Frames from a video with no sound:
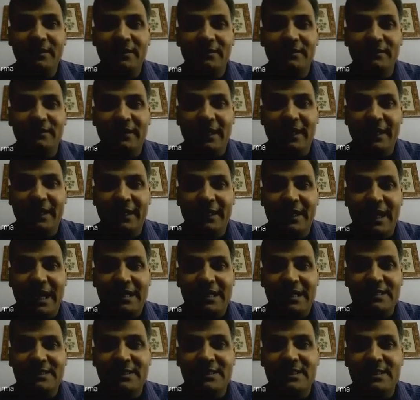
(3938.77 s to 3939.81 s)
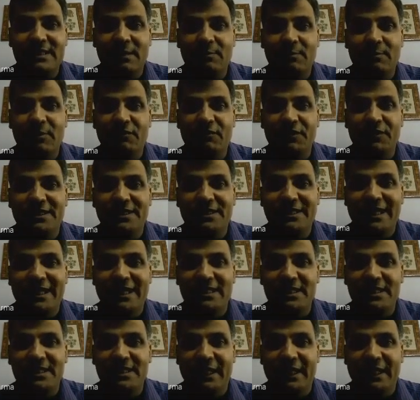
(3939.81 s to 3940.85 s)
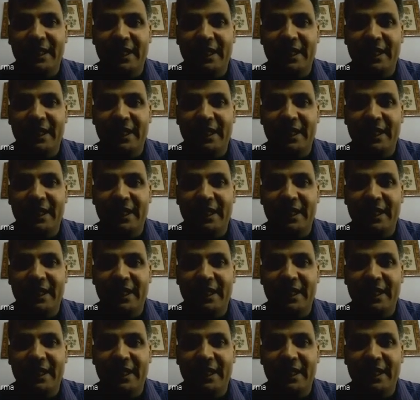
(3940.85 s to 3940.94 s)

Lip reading: The LIDAR system efficiency.